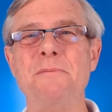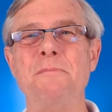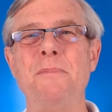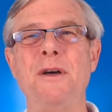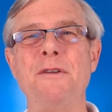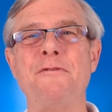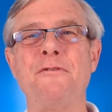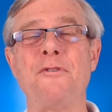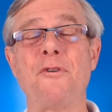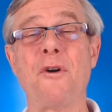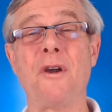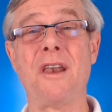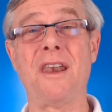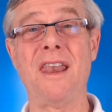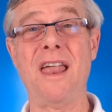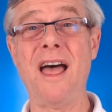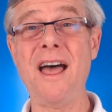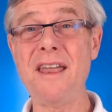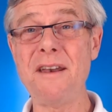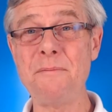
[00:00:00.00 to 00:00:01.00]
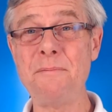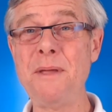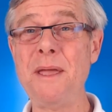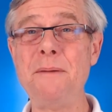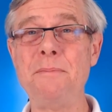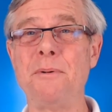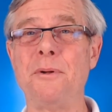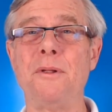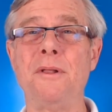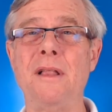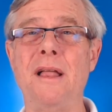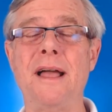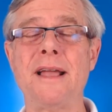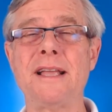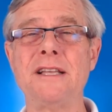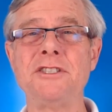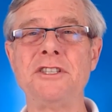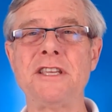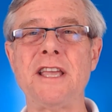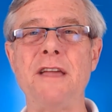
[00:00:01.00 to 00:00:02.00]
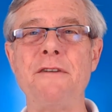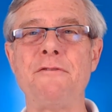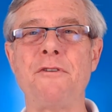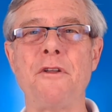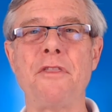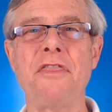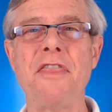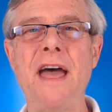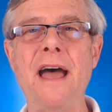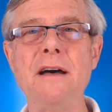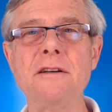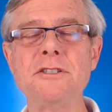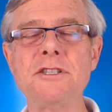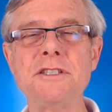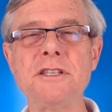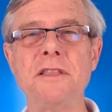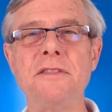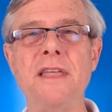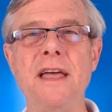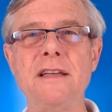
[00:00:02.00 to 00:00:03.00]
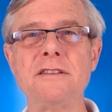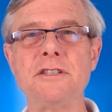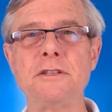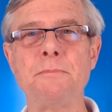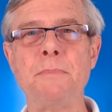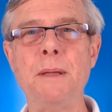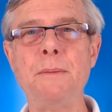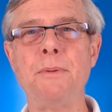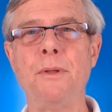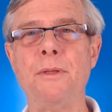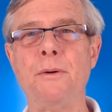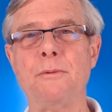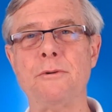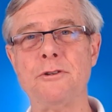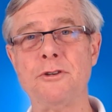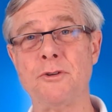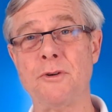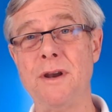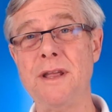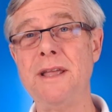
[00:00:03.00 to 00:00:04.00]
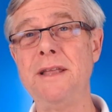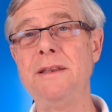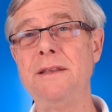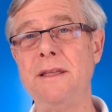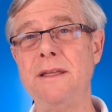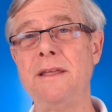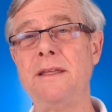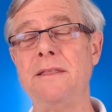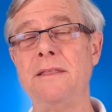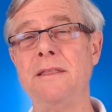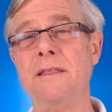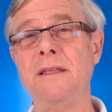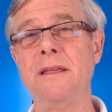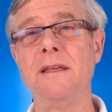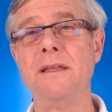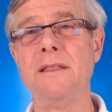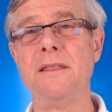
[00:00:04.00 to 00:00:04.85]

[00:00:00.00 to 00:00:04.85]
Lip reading: But for a lot of people, I can say for thousands and thousands of people that were trained in